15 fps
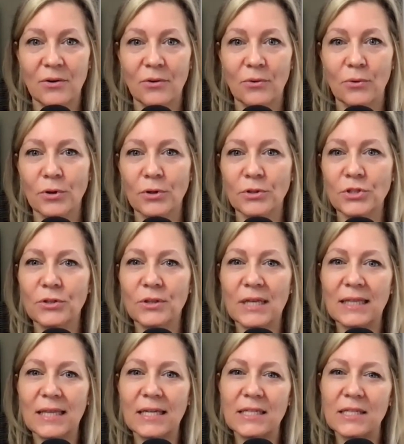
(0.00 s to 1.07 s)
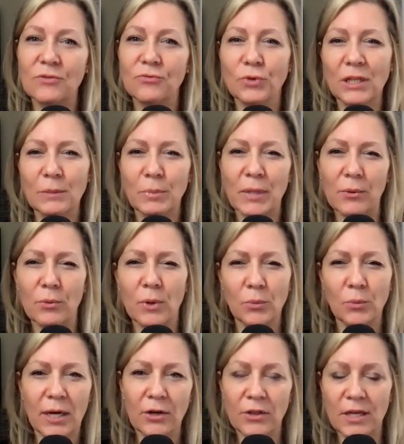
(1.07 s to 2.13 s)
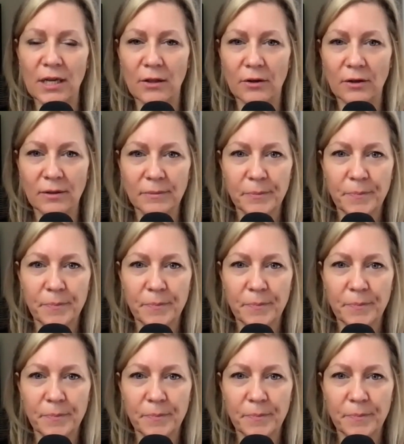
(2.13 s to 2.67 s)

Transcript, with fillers: or do you think that didn't really play one way or the other?